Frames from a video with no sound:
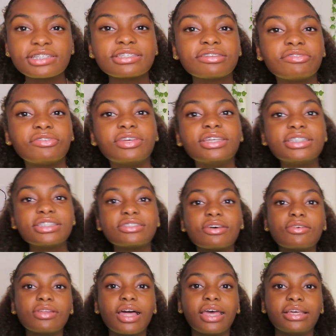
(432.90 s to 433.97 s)
just, it's
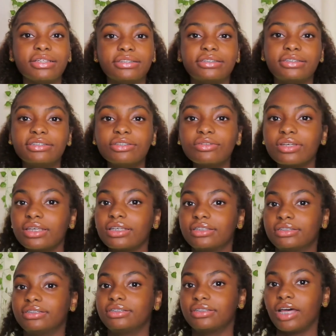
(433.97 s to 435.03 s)
so like silky
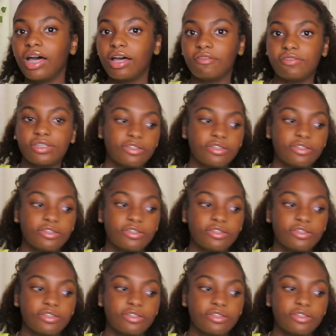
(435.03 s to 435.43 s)
and soft.